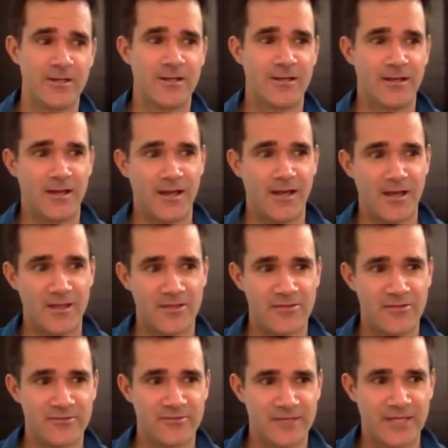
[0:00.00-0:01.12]

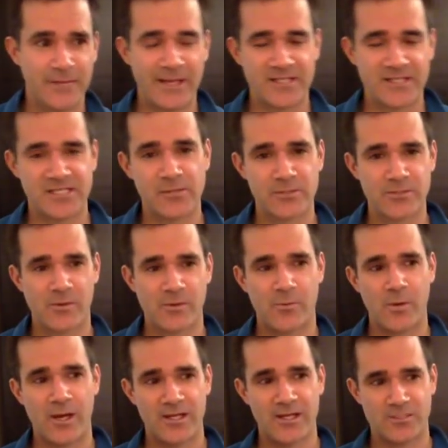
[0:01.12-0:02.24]
kinematic sequence
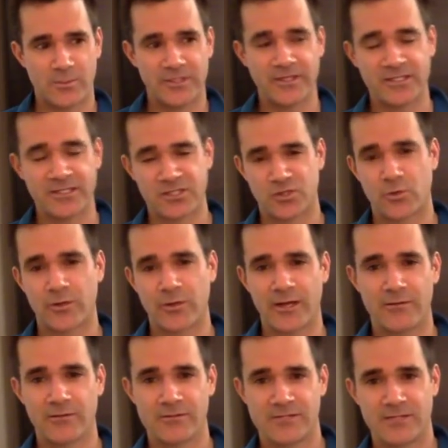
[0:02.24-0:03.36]
wise, when you get to short
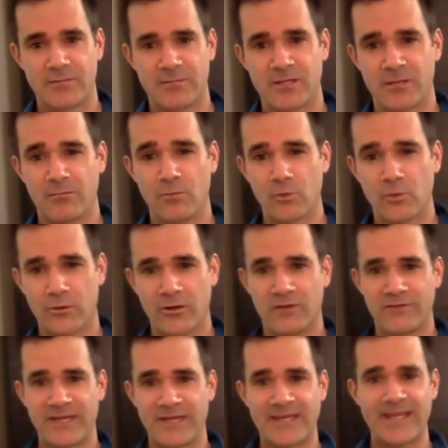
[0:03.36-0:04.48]
irons, they become more of
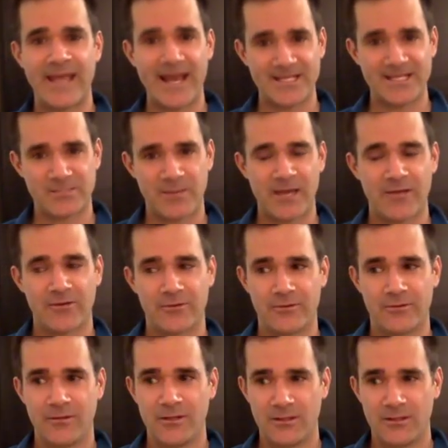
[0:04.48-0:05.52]
a cast pattern,